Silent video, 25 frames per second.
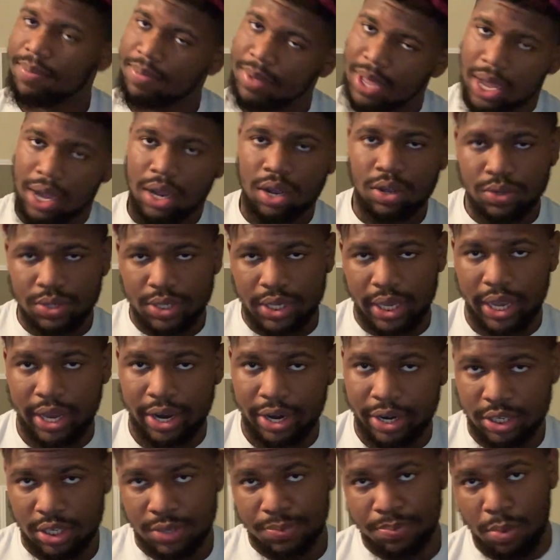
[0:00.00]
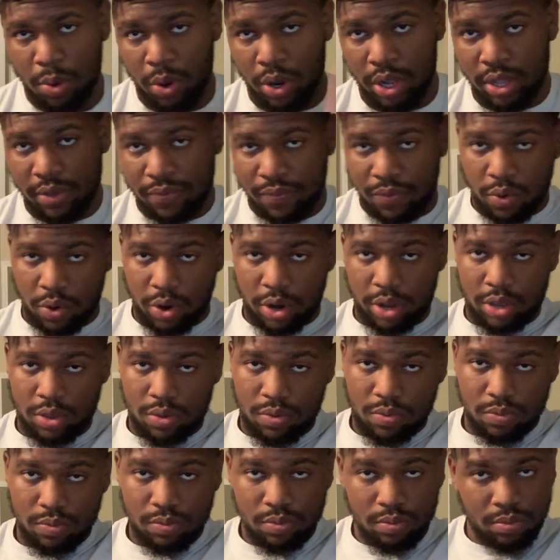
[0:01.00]
I'm not gonna sit here and spoil it for
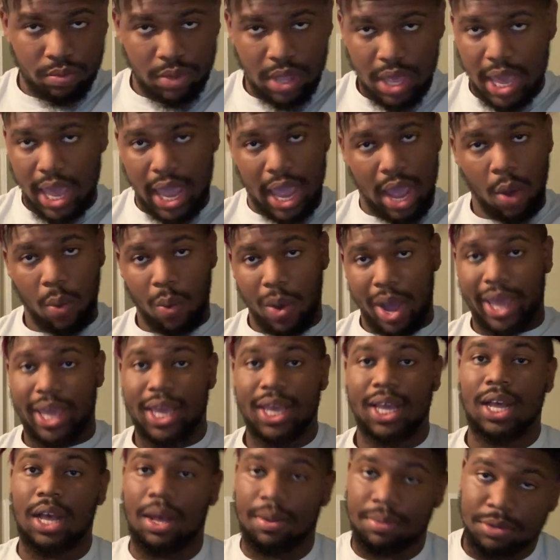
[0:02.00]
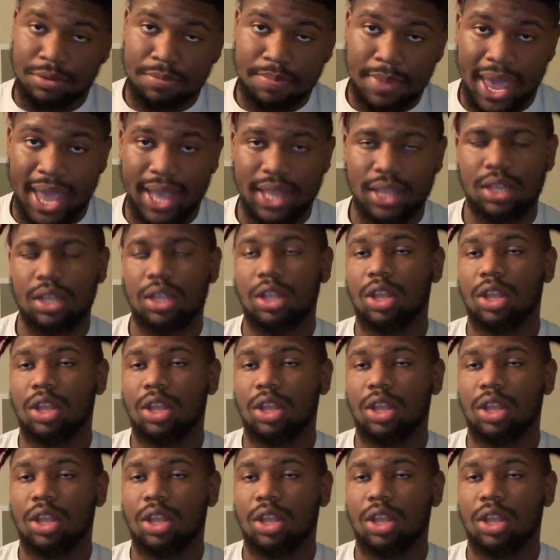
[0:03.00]
you and what he comes back